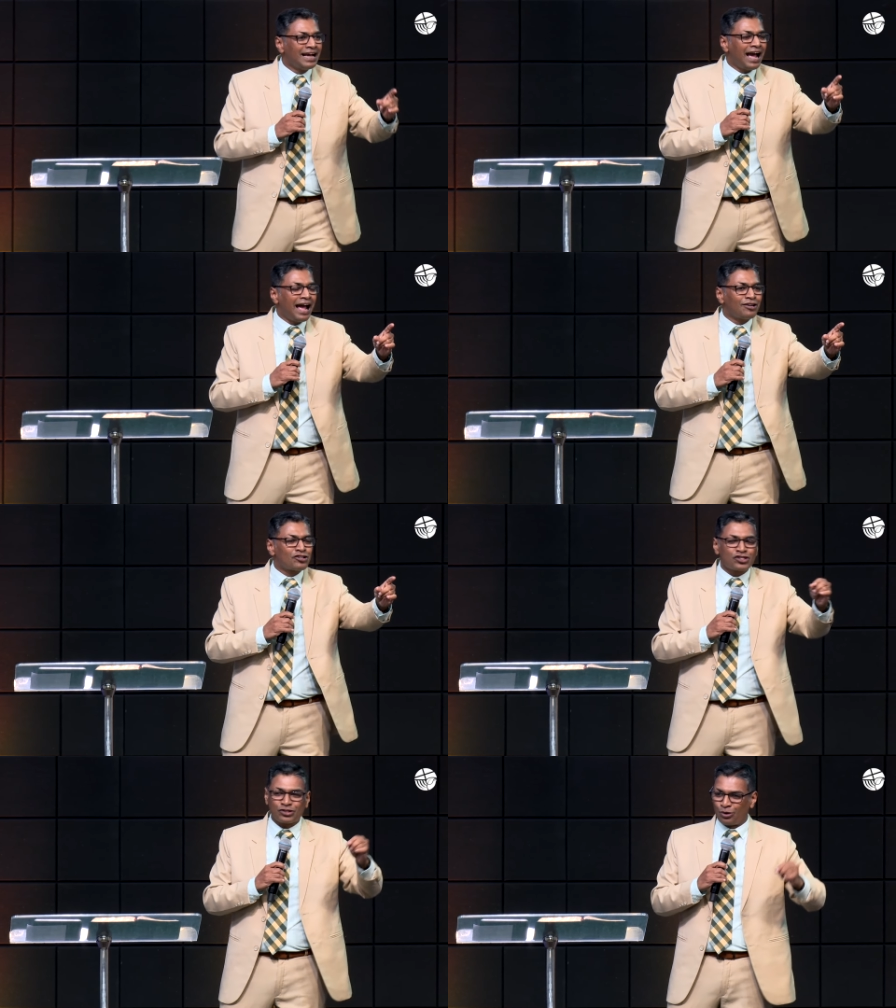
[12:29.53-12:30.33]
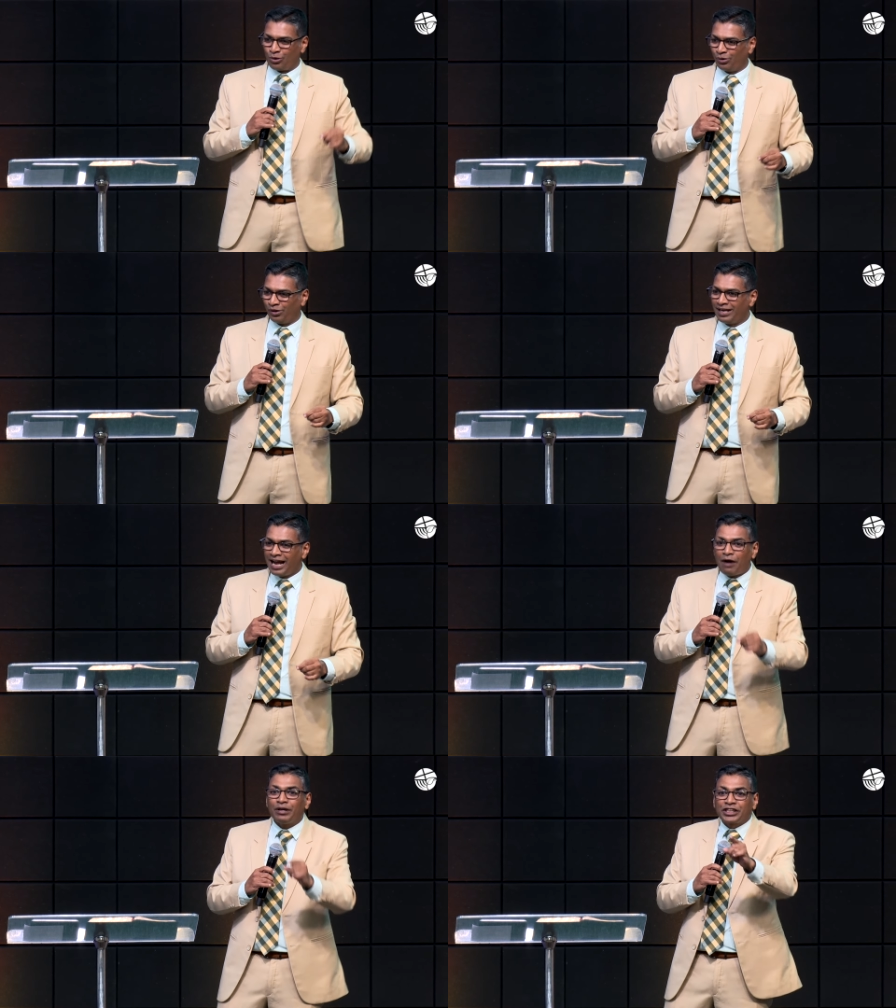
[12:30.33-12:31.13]
and soul.
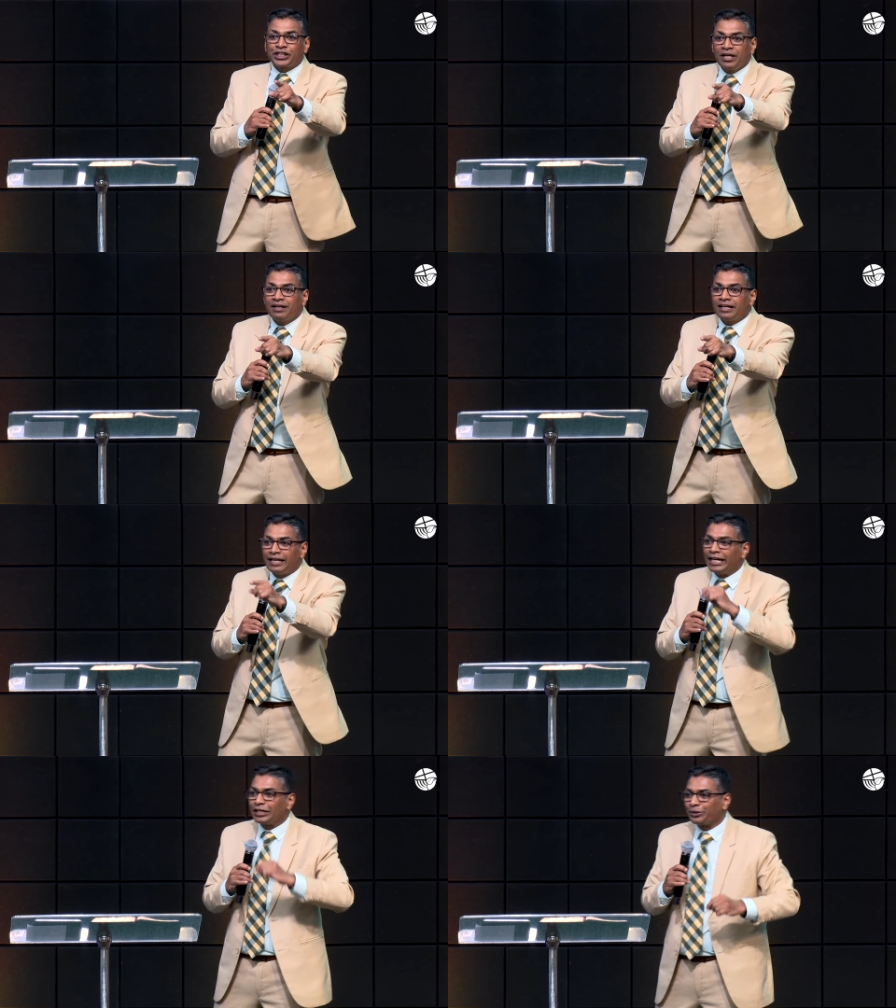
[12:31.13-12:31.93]
Our children need to